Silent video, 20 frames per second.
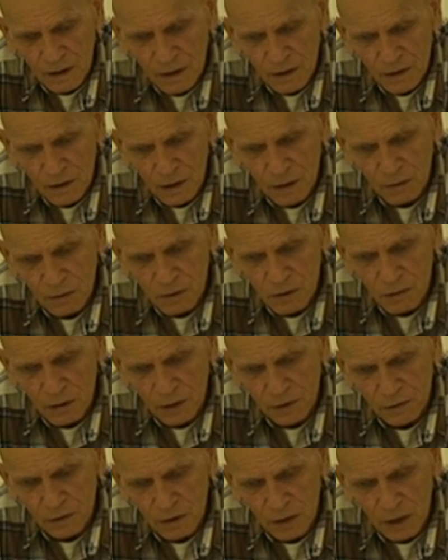So it was right
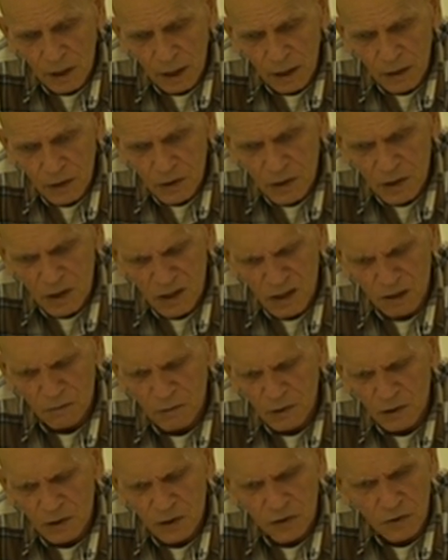through the whole system.
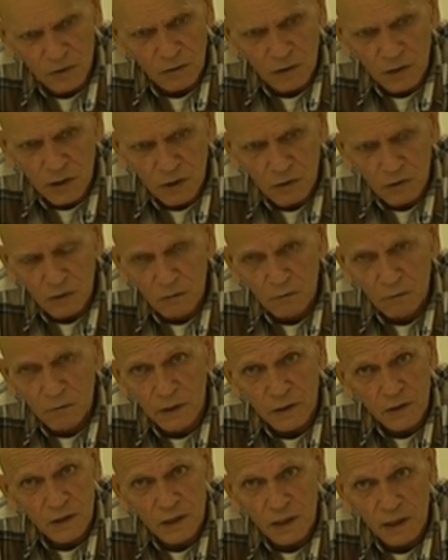When I saw this
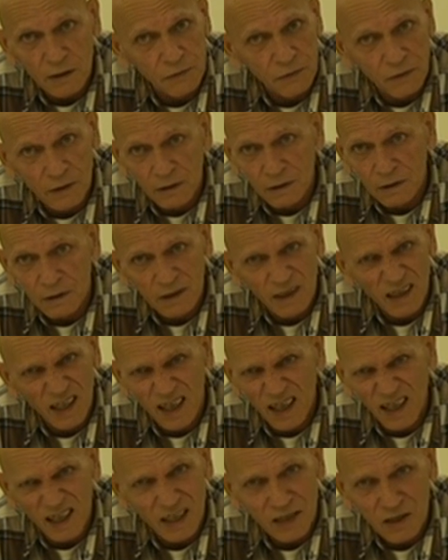goodwill stuff, I thought,
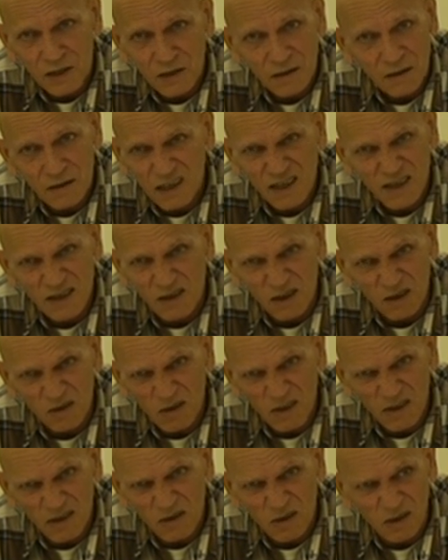nah, that's not
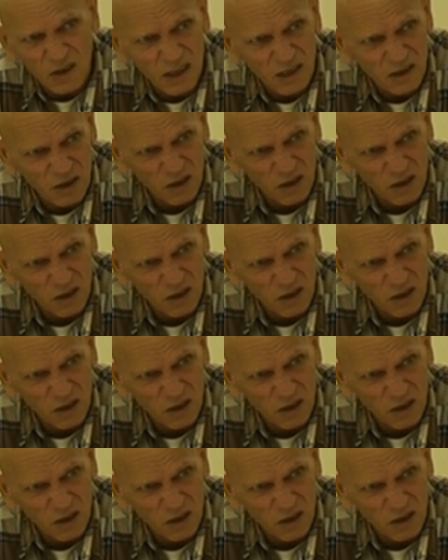right.